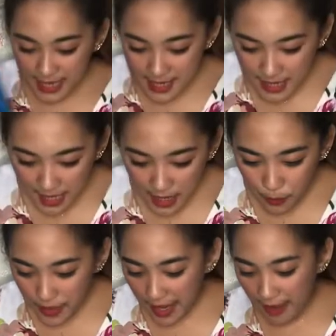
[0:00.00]
lastly,
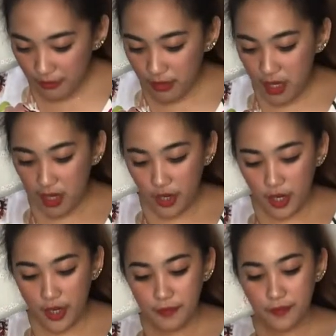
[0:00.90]
we have
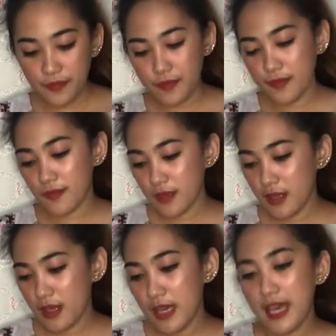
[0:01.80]
here
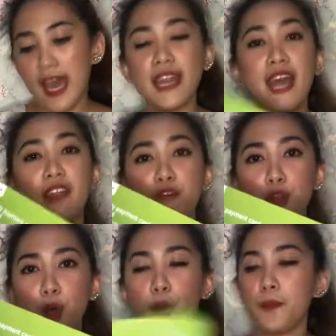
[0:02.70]
an
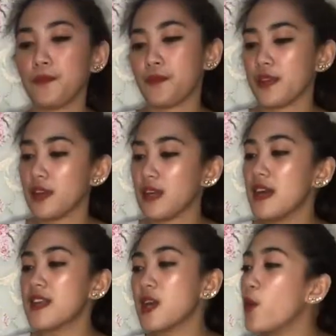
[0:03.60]
envelope.
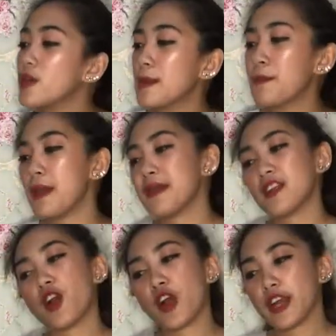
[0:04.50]
The only payment
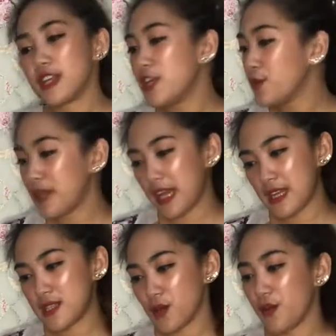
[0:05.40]
card you
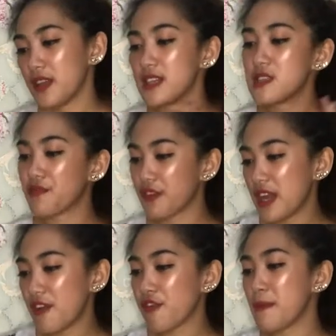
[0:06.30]
need. So it is
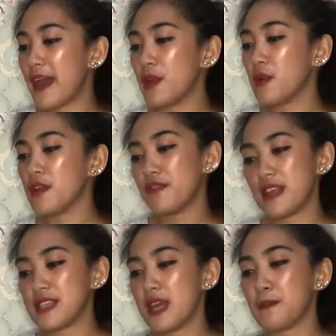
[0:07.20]
free from annual
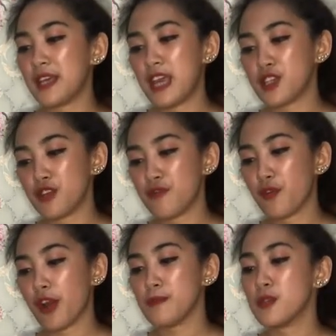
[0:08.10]
fees and application
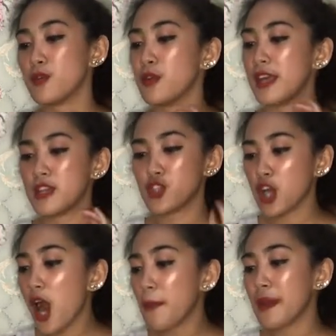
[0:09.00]
form. So you can
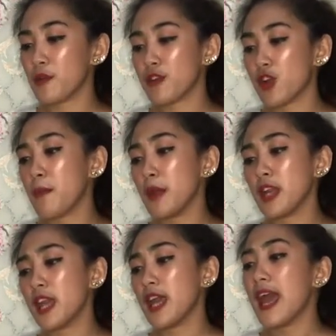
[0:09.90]
shop and withdraw
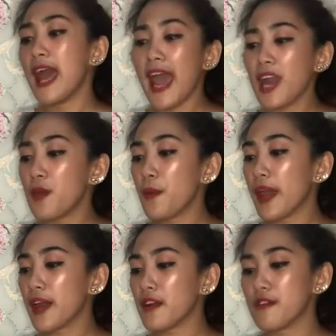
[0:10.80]
money
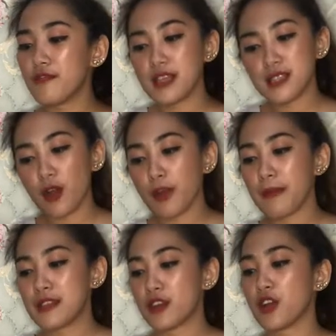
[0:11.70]
anywhere Visa or
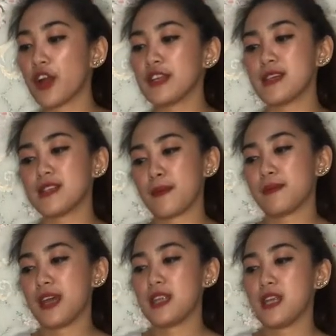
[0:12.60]
MasterCard is
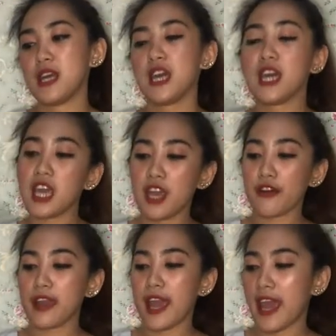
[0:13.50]
accepted
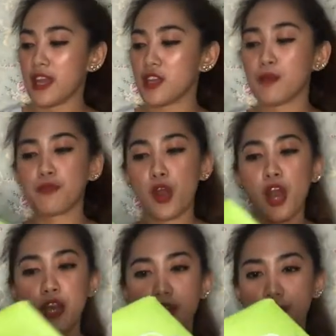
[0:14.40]
here and abroad.